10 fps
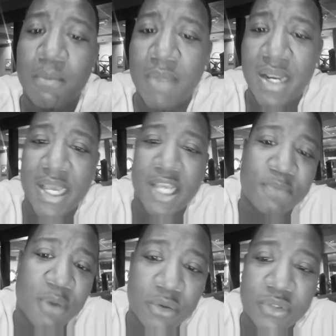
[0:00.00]
My last
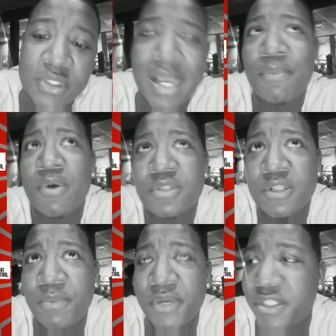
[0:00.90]
post, yeah, I posted
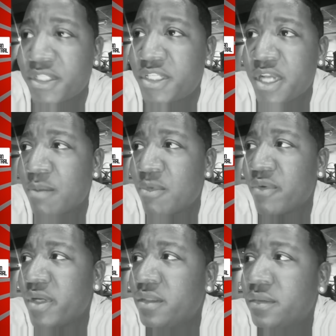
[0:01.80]
a picture of Tierra
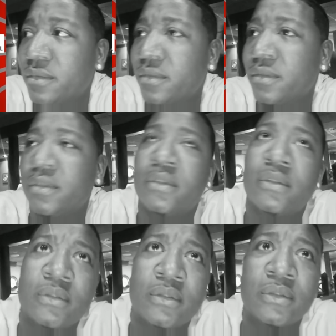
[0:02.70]
Marie.
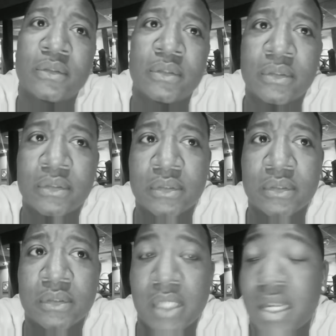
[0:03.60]

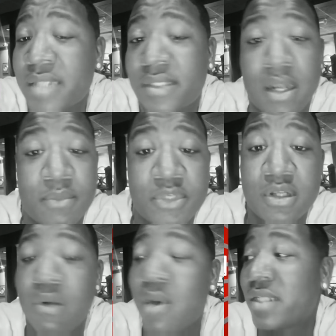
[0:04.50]
And I said I'm just
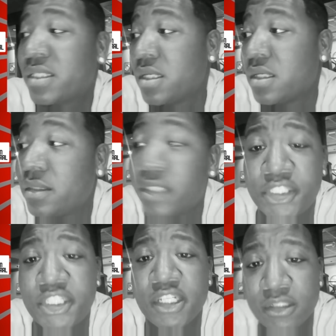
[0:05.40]
gonna watch her and
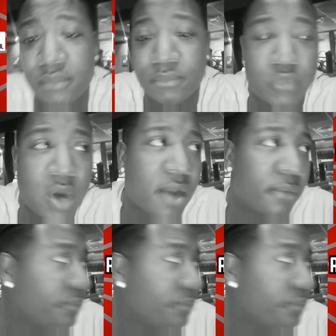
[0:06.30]
chill, right?